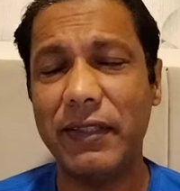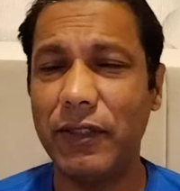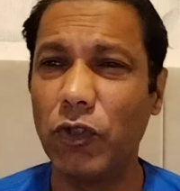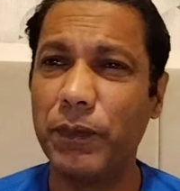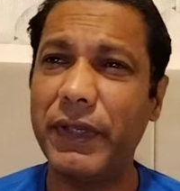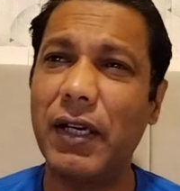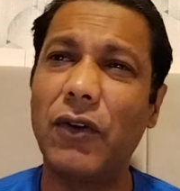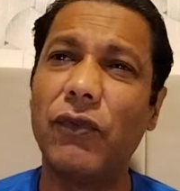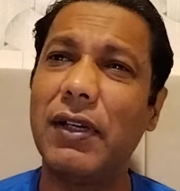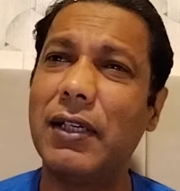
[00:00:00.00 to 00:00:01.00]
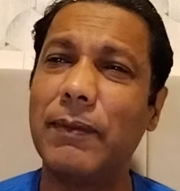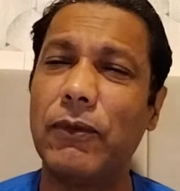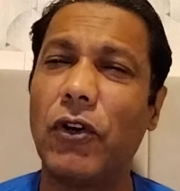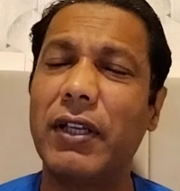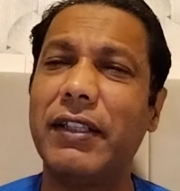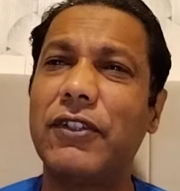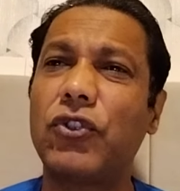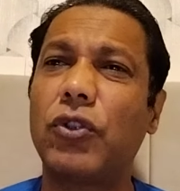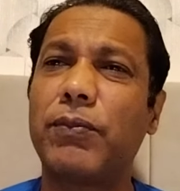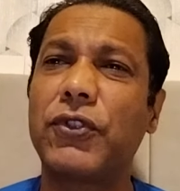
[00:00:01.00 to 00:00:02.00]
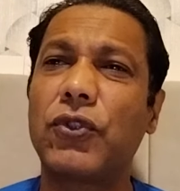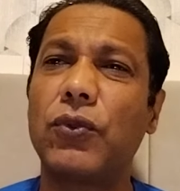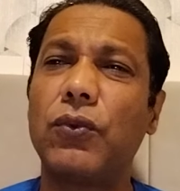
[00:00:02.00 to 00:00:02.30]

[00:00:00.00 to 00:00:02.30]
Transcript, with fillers: Ethiopia will deploy these troops